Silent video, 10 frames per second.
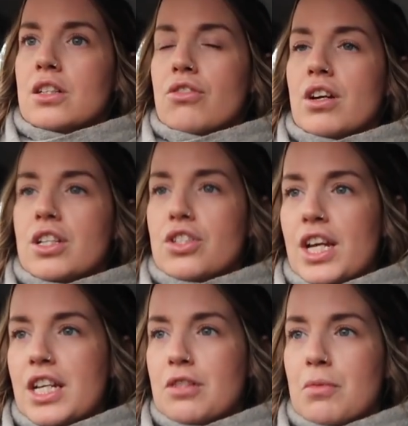trying to
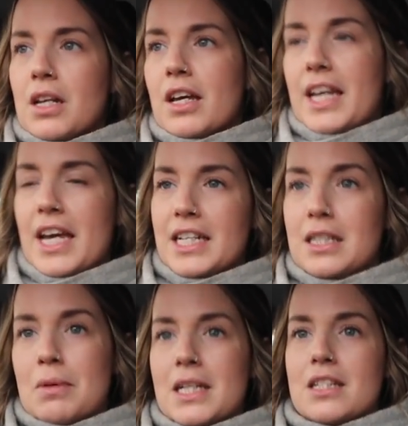change my like
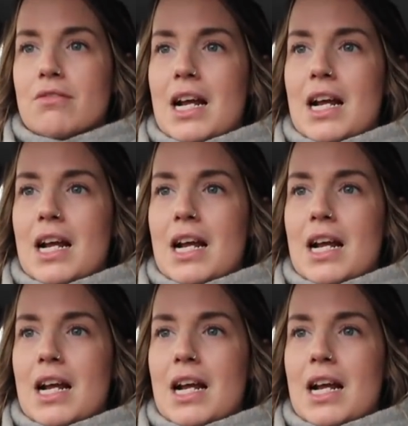headspace